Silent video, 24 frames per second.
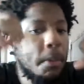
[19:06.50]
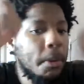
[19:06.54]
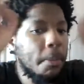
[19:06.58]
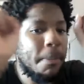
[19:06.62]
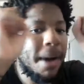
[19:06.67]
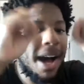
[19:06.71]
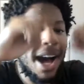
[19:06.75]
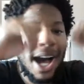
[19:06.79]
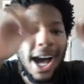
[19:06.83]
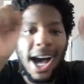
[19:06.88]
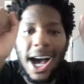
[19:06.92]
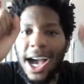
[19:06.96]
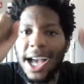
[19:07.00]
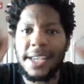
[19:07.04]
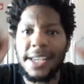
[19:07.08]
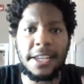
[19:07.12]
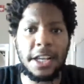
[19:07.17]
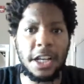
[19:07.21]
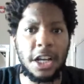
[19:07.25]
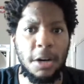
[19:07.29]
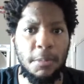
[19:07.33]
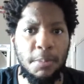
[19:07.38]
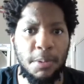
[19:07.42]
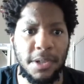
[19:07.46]
my eyes a
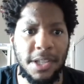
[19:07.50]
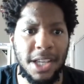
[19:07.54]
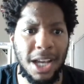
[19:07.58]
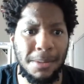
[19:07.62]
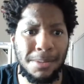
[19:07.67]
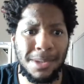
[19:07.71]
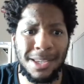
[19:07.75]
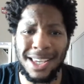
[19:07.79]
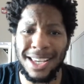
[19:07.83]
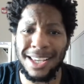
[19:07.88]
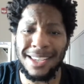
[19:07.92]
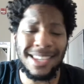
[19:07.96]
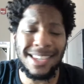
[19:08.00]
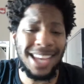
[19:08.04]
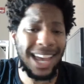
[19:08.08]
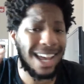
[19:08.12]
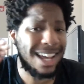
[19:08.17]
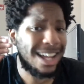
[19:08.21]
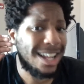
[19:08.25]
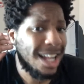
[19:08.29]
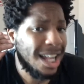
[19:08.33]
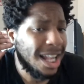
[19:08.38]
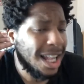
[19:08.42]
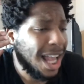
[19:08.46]
couple of times. I said, is that
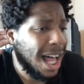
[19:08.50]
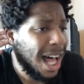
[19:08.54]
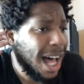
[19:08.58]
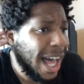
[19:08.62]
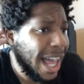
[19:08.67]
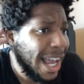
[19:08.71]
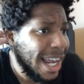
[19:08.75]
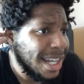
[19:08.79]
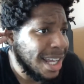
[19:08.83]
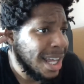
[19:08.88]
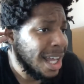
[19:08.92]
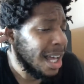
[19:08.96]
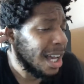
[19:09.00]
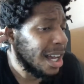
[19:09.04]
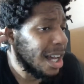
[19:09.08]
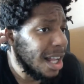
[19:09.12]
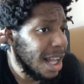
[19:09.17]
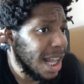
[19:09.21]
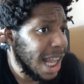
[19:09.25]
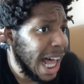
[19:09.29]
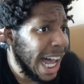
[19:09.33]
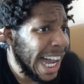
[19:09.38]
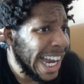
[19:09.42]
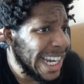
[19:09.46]
Clyde?
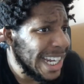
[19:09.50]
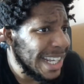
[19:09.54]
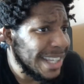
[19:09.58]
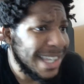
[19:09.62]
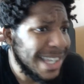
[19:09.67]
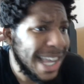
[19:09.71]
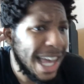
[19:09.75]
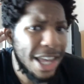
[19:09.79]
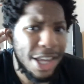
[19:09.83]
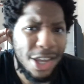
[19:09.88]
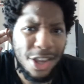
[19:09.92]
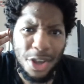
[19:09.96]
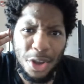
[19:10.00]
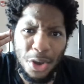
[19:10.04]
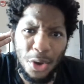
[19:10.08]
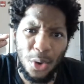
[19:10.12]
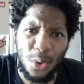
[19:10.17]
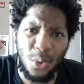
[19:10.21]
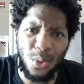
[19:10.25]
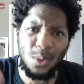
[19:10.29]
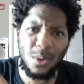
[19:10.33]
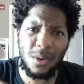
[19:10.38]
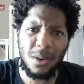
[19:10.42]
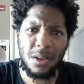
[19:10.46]
Clyde, is that
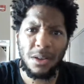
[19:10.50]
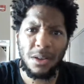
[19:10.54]
you?